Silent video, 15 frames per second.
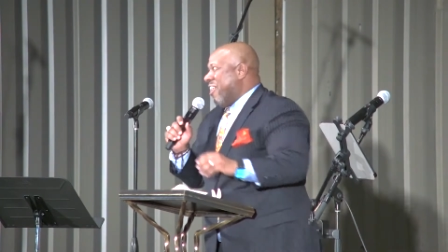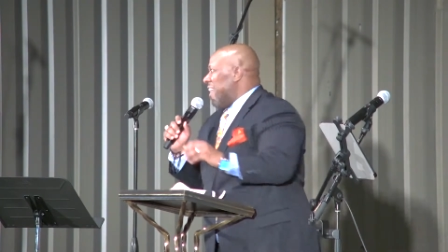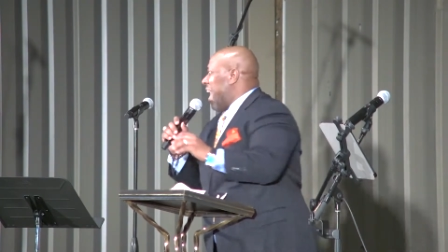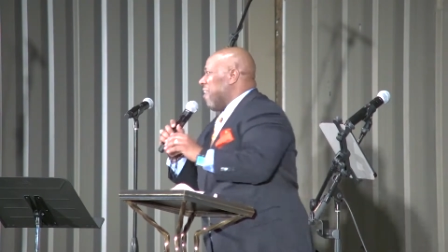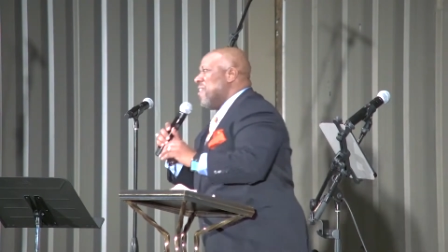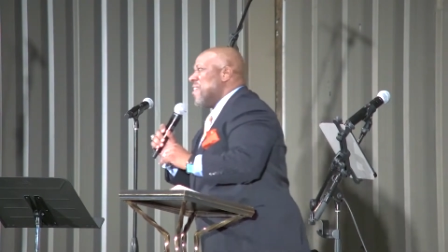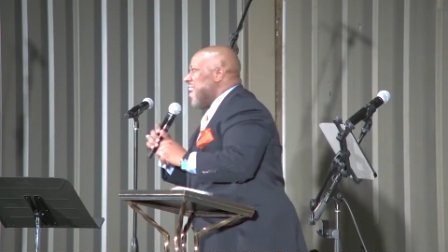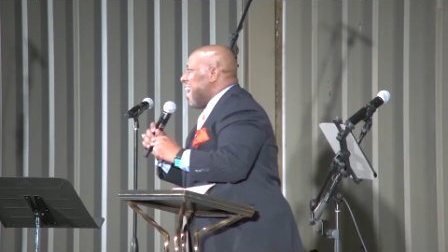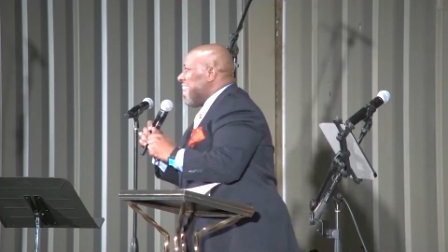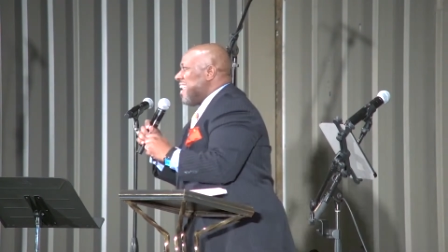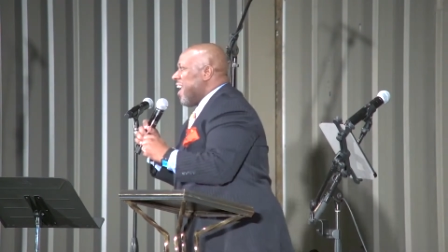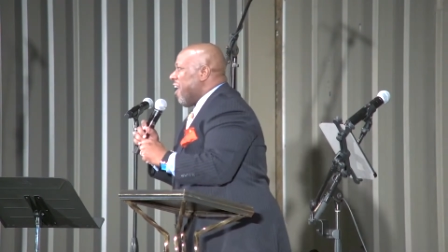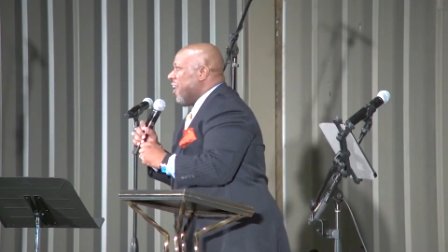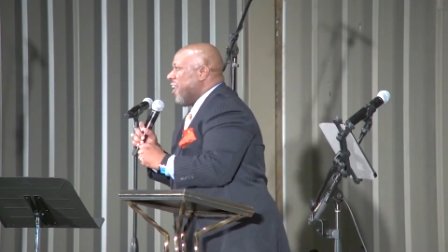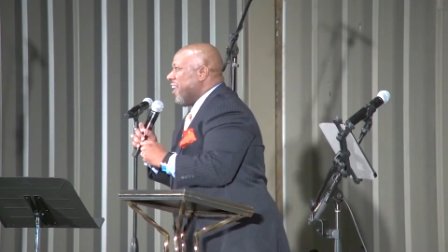y'all not
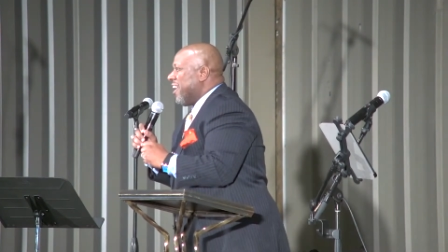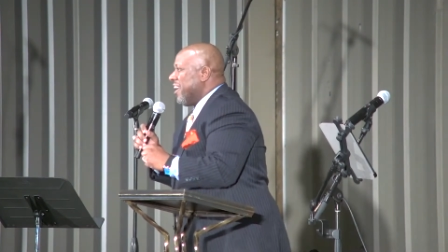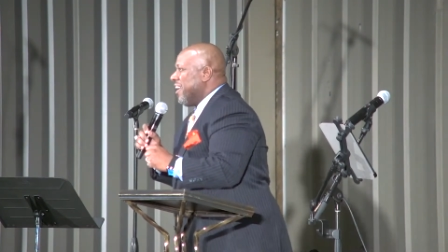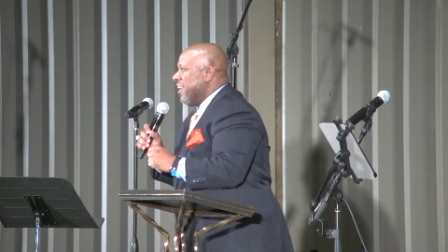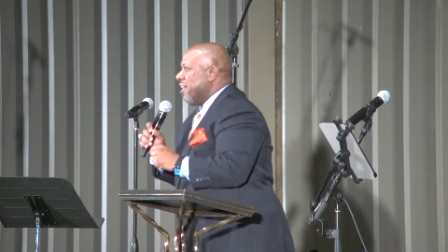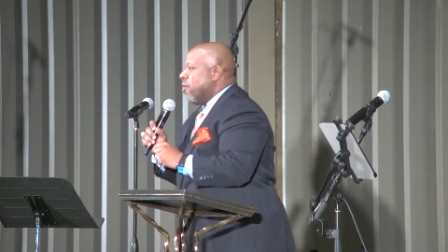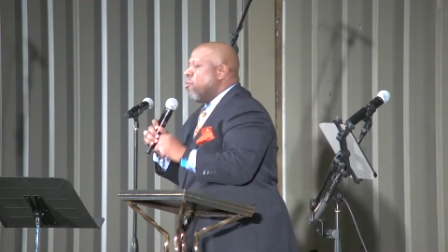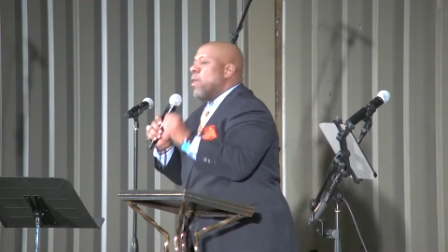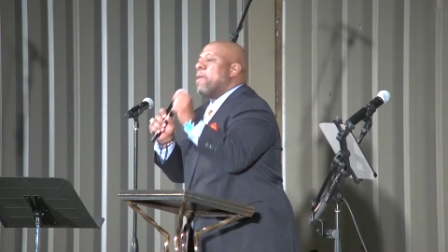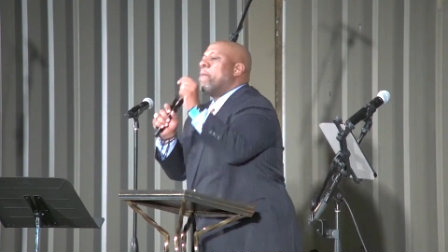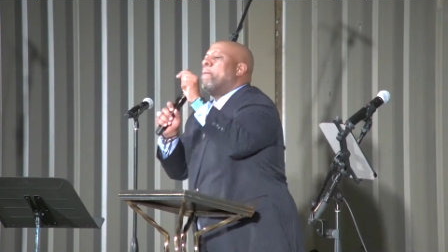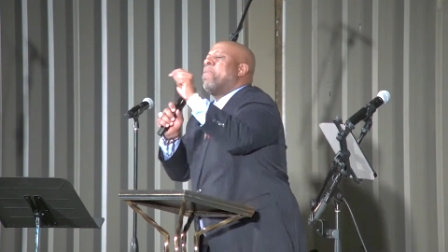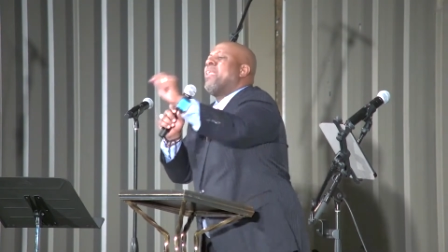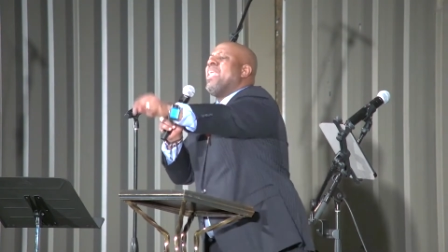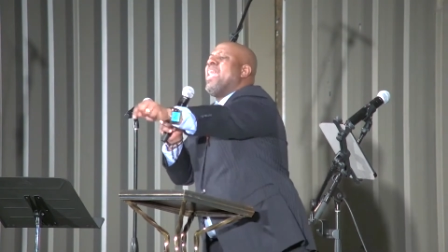ready, y'all?
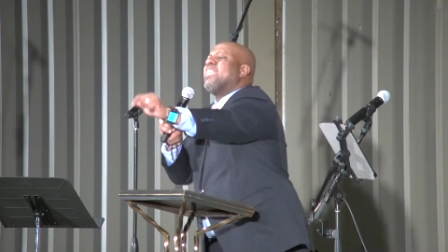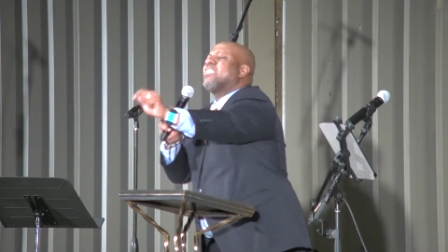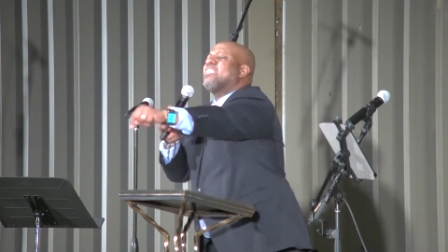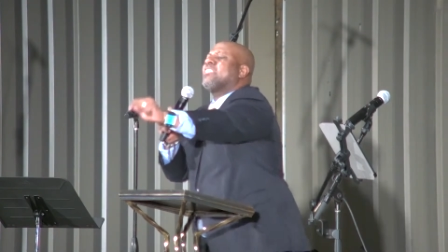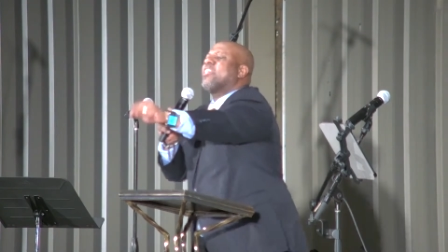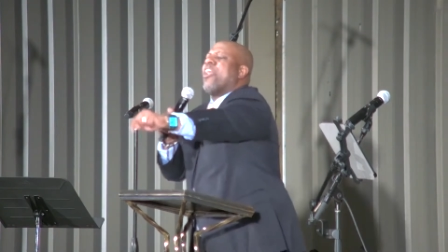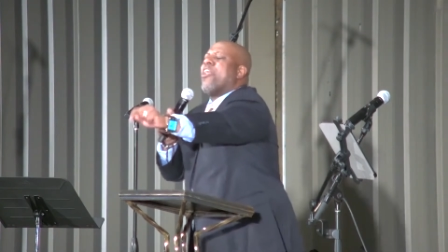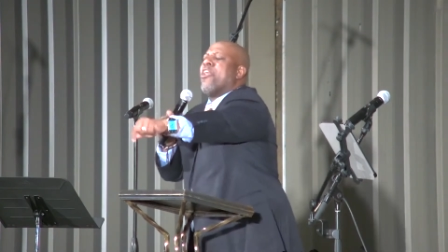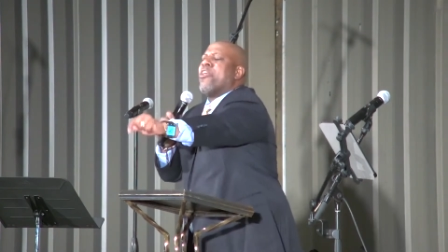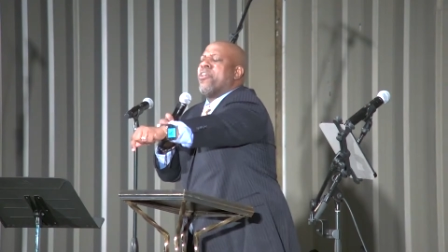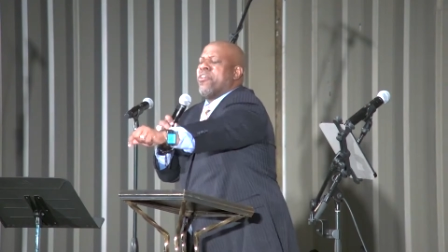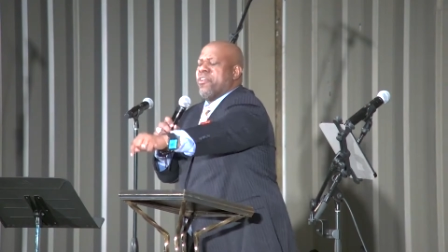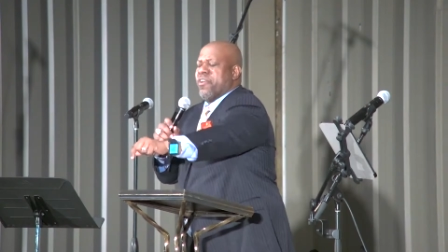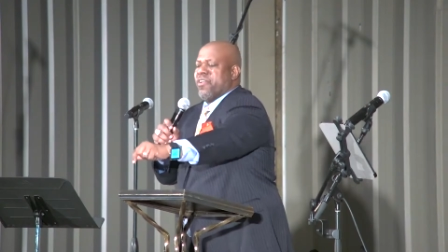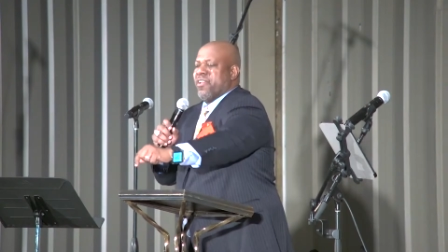We blessed
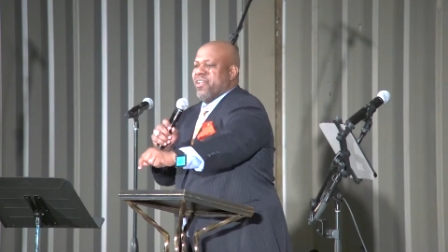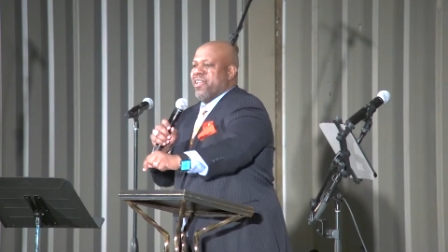her.